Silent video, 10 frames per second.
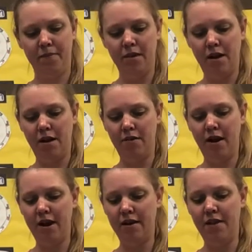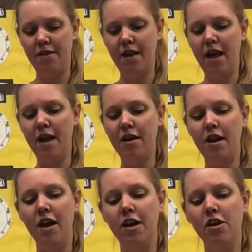All right, and then
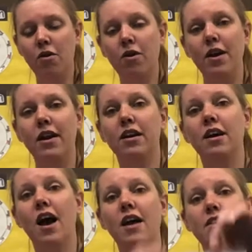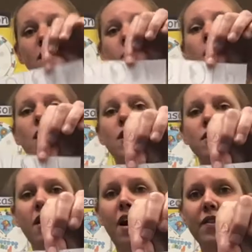you're going to cut
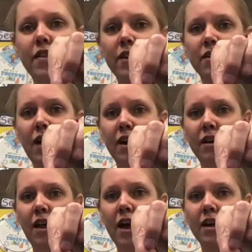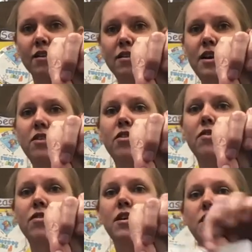apart on the little dotted lines each
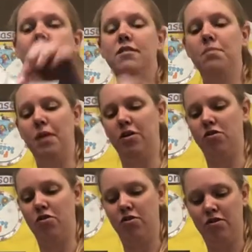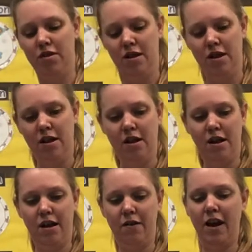of these pictures.
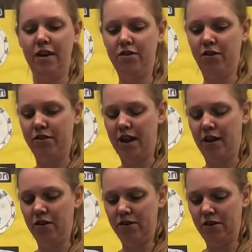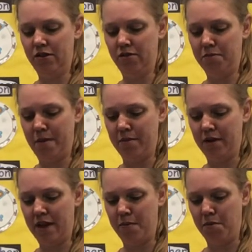All right, so you'll take your scissors, remember to
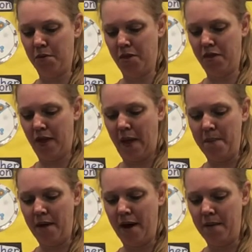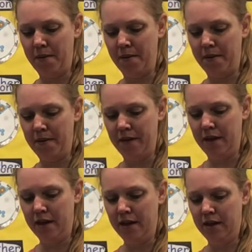keep your thumb up,
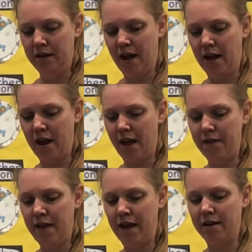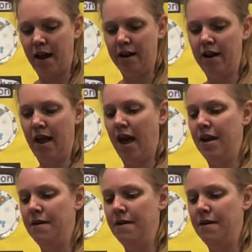cut on that dotted line